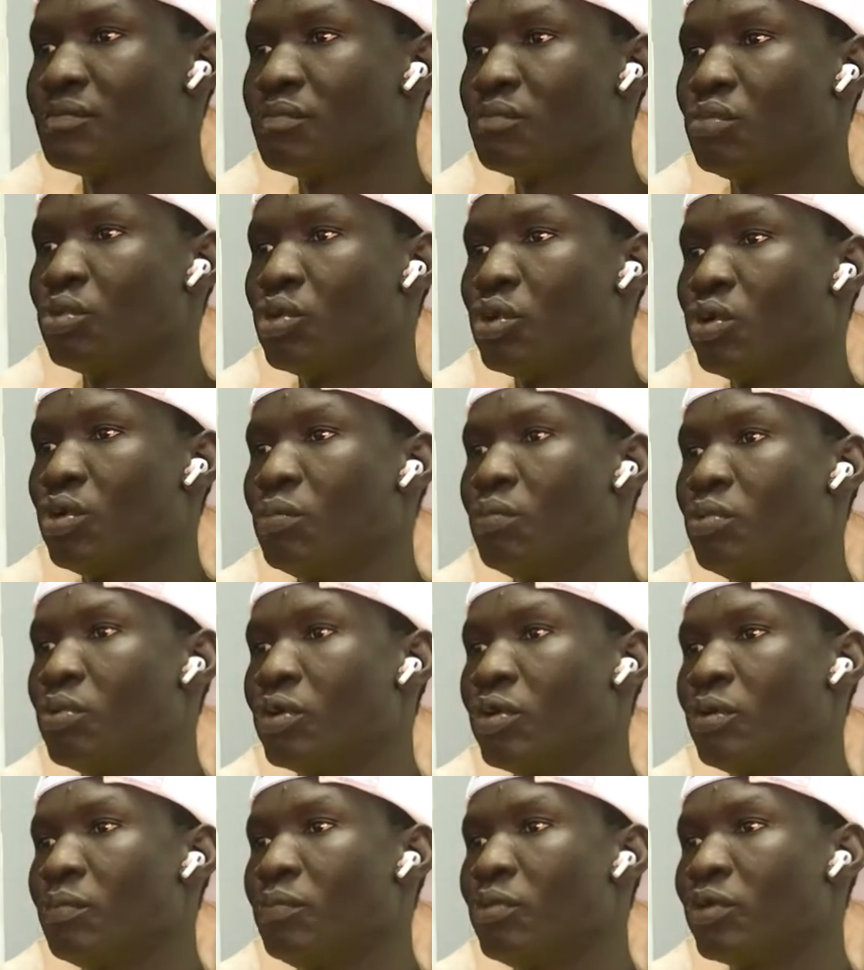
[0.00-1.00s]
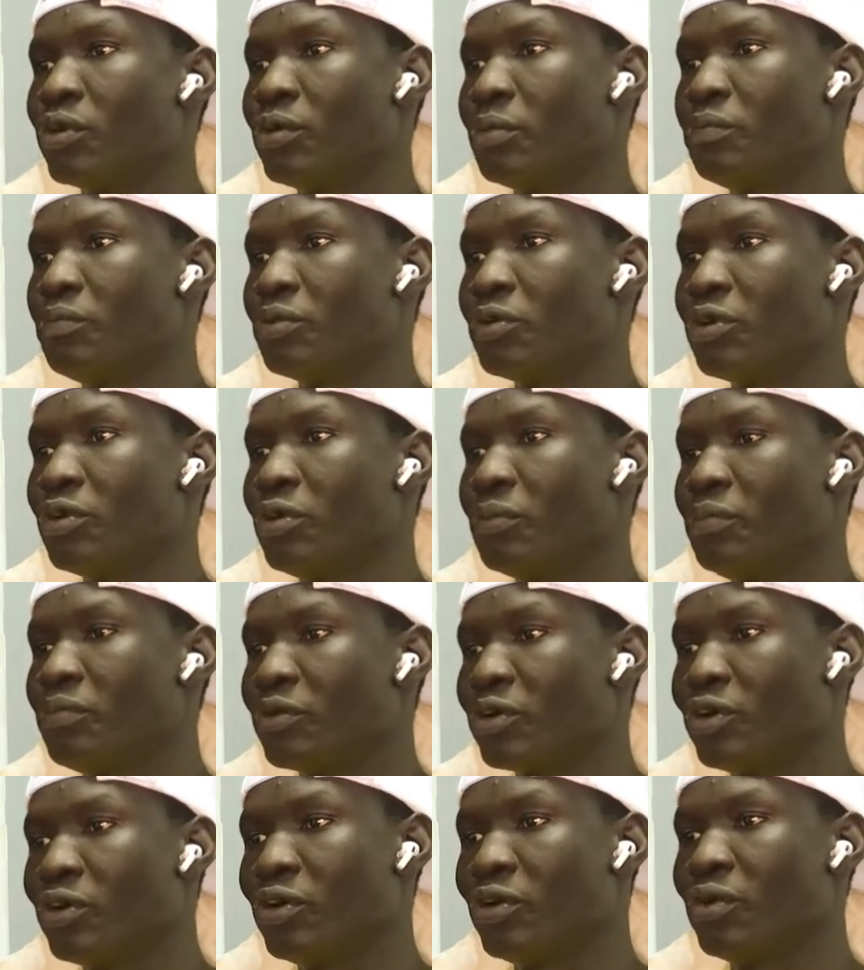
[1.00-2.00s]
Roll, roll, roll, roll,
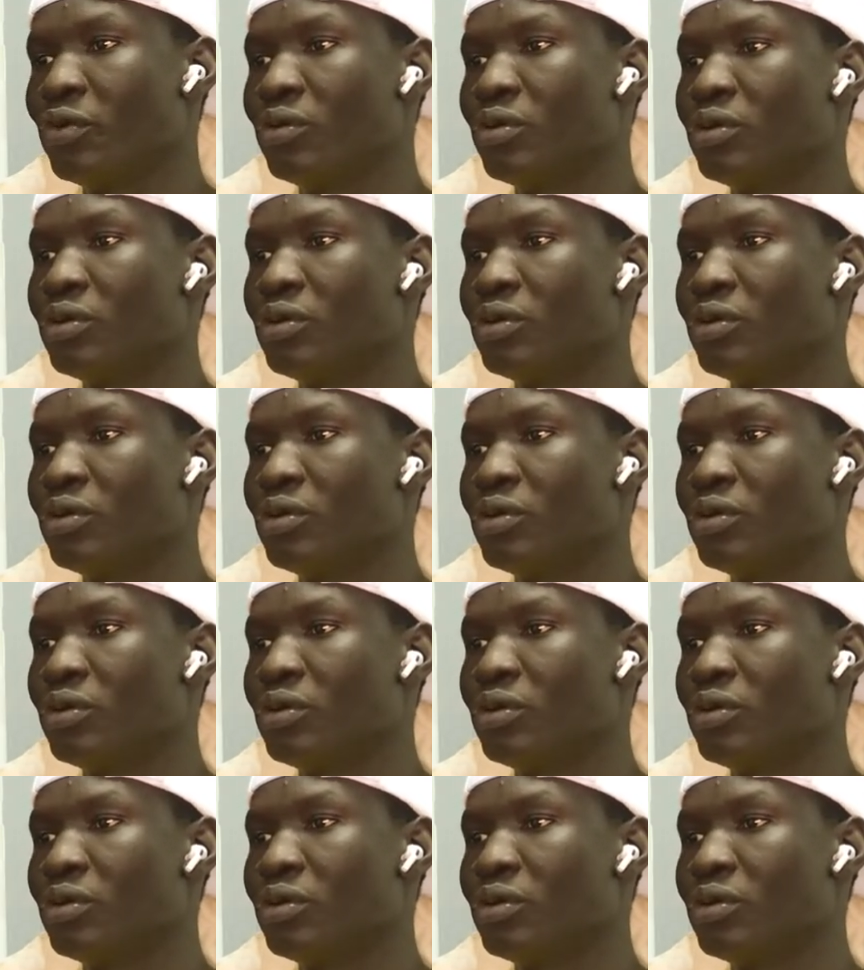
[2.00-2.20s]
roll.